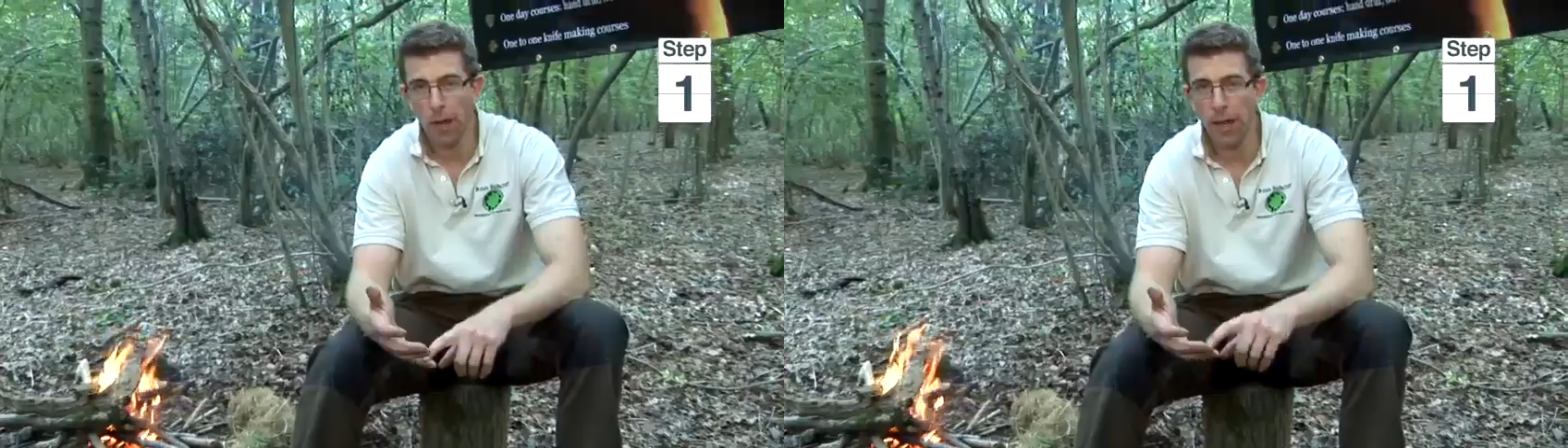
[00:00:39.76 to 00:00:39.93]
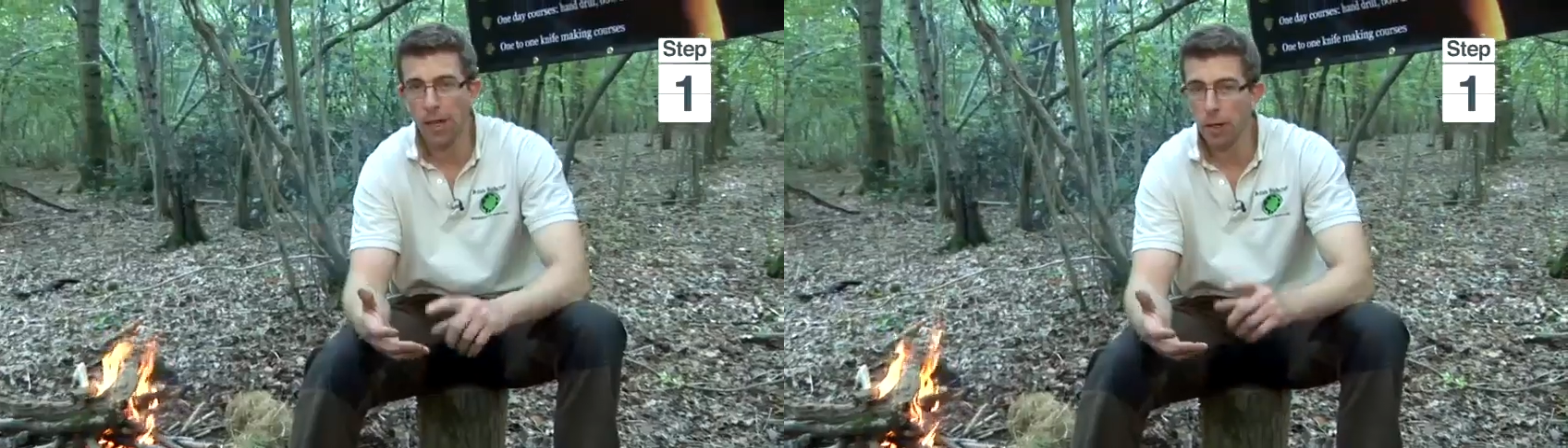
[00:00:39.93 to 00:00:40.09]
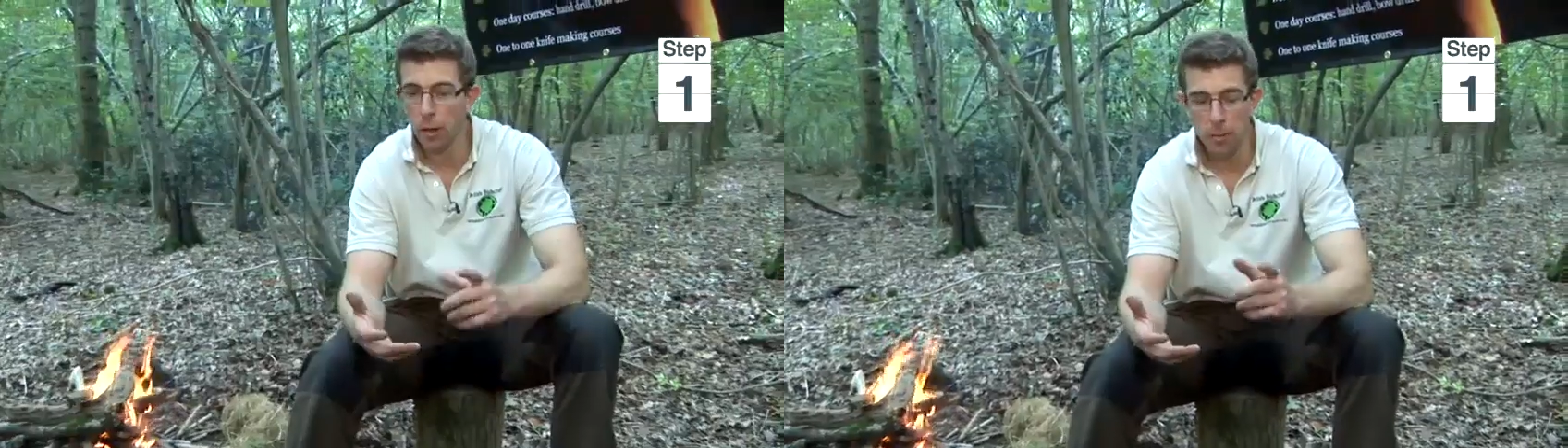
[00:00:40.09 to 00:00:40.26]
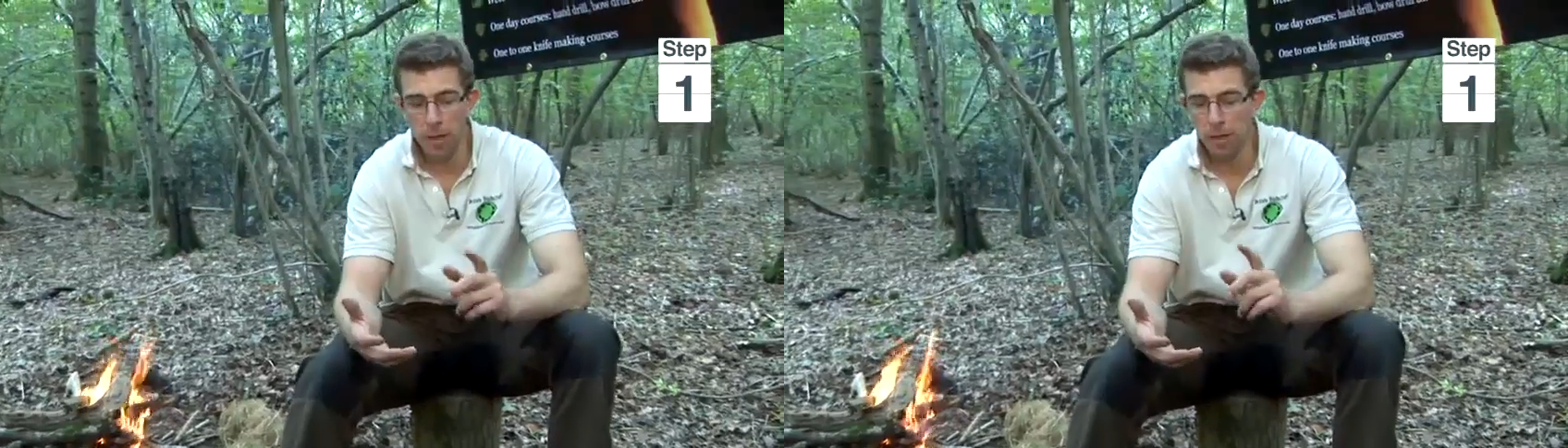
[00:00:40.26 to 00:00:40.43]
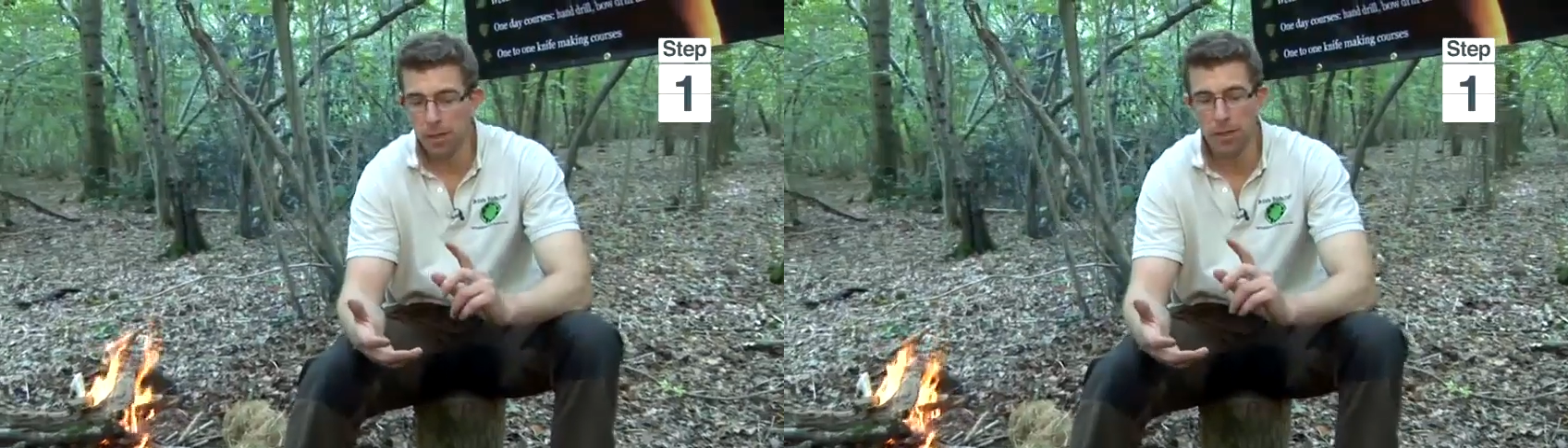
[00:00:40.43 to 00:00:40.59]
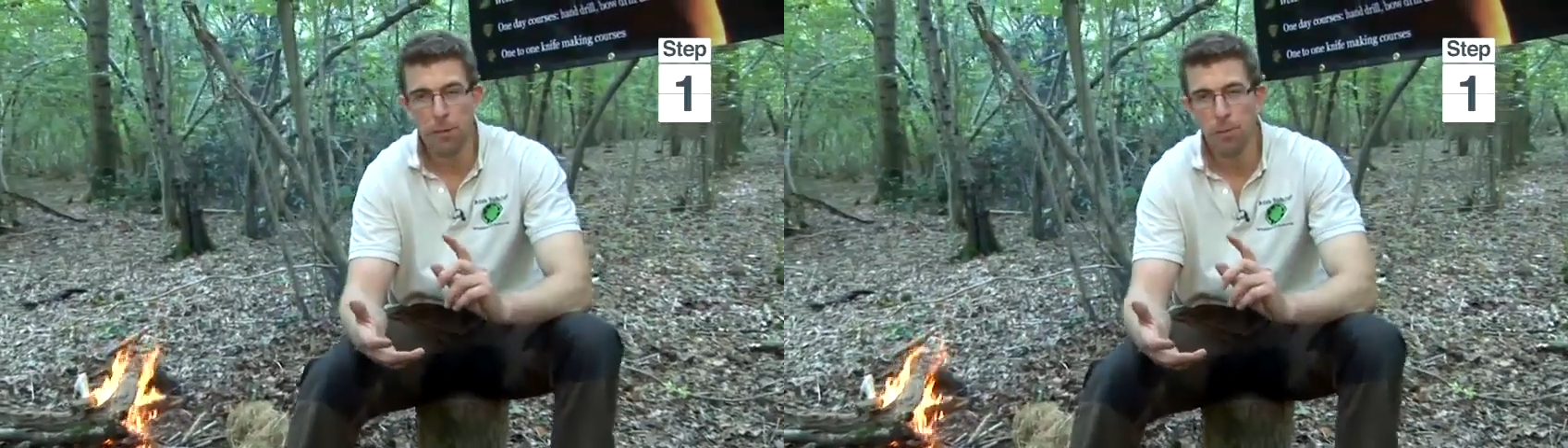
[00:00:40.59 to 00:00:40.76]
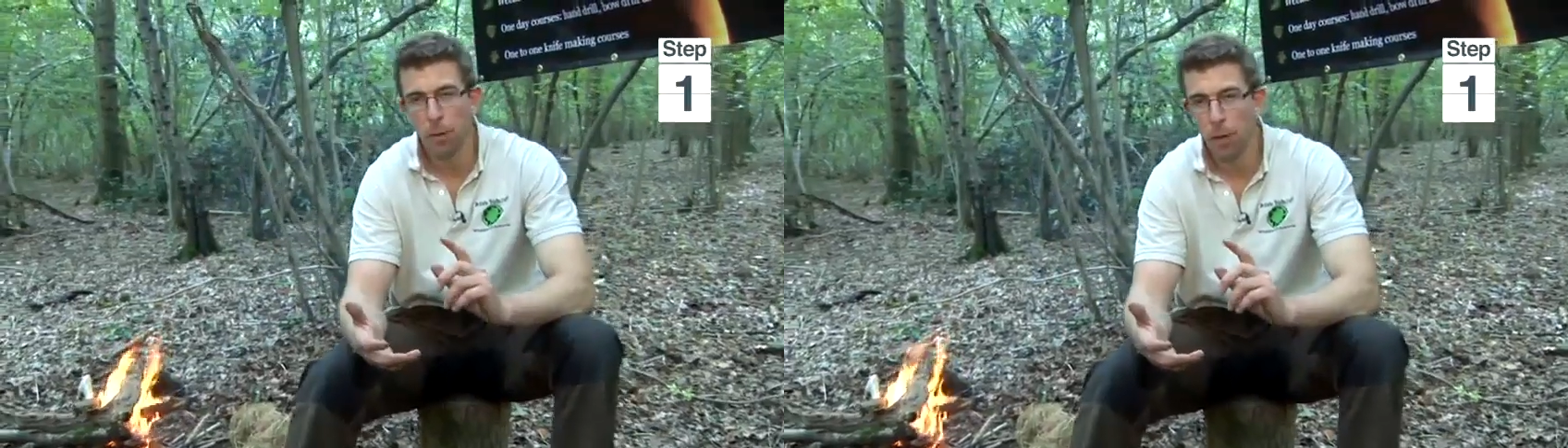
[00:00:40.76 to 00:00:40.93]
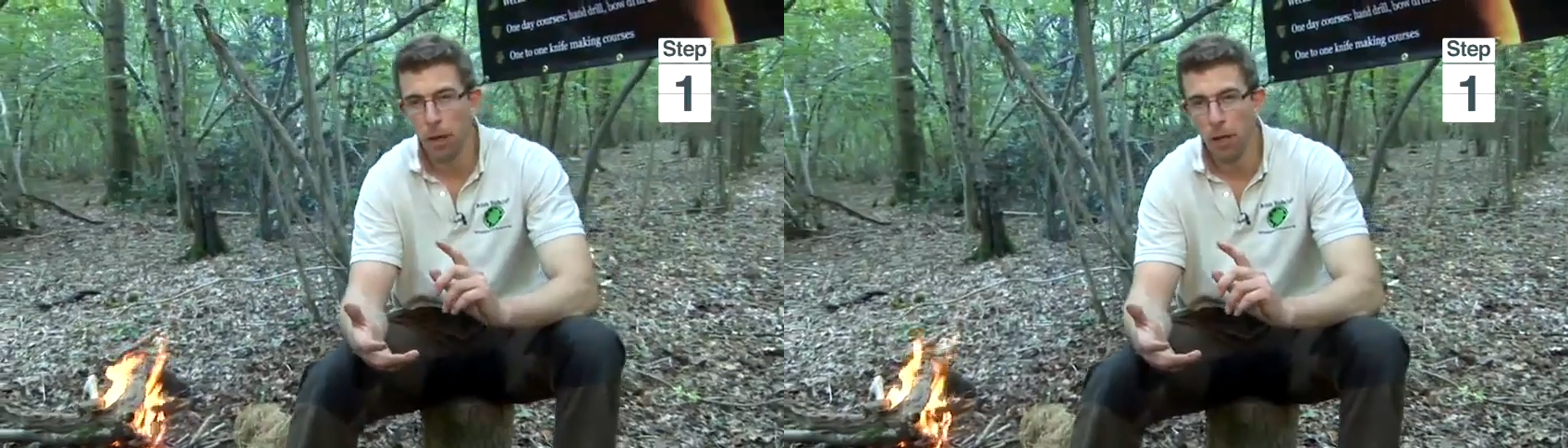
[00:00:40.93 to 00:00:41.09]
It could be as simple